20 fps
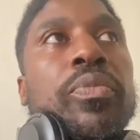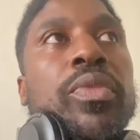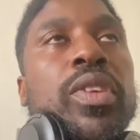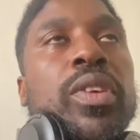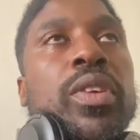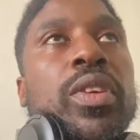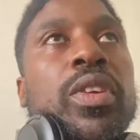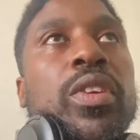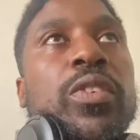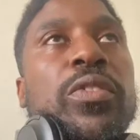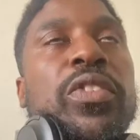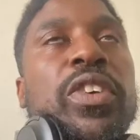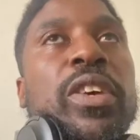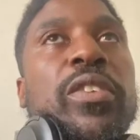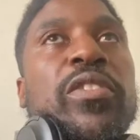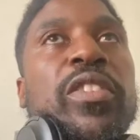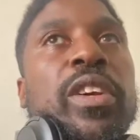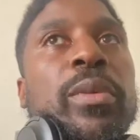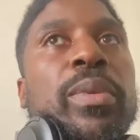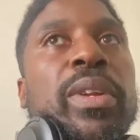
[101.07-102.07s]
you know,
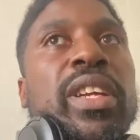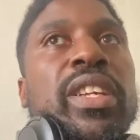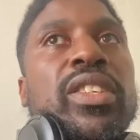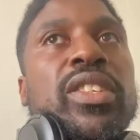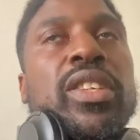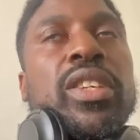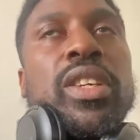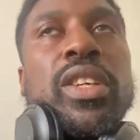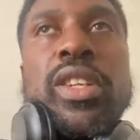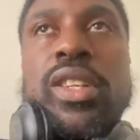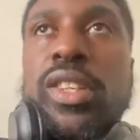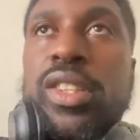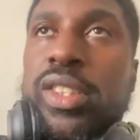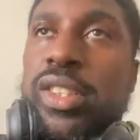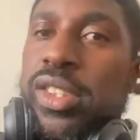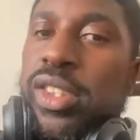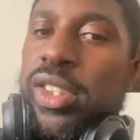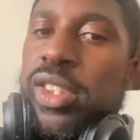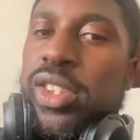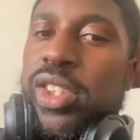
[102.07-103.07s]
fair play to
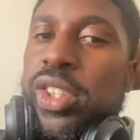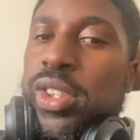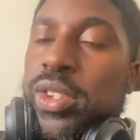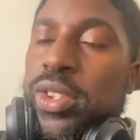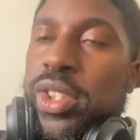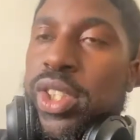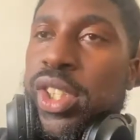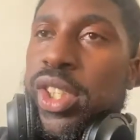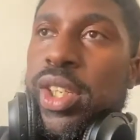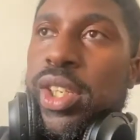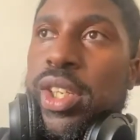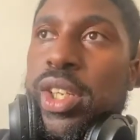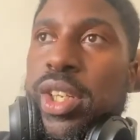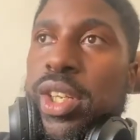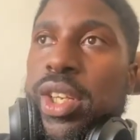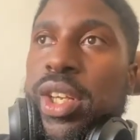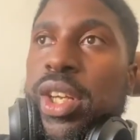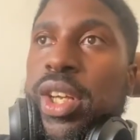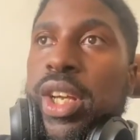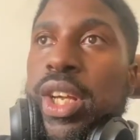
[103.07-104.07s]
Chelsea.
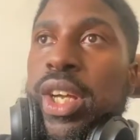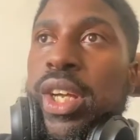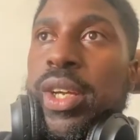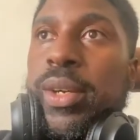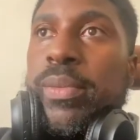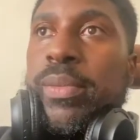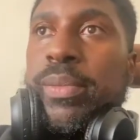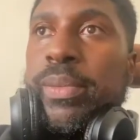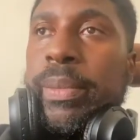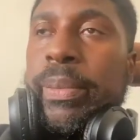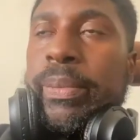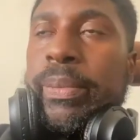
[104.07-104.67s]
You